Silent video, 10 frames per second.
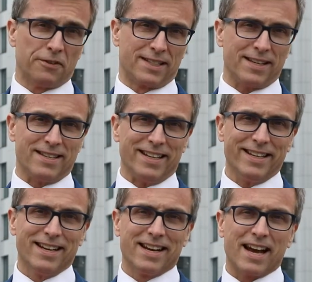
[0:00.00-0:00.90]
city
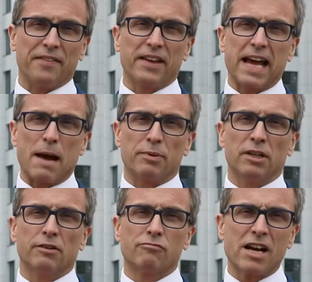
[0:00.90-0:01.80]
and the
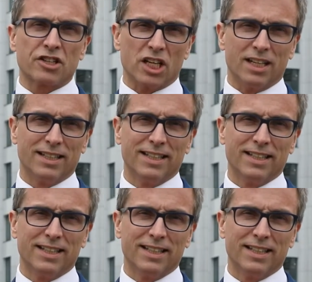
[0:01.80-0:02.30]
capital of Russia,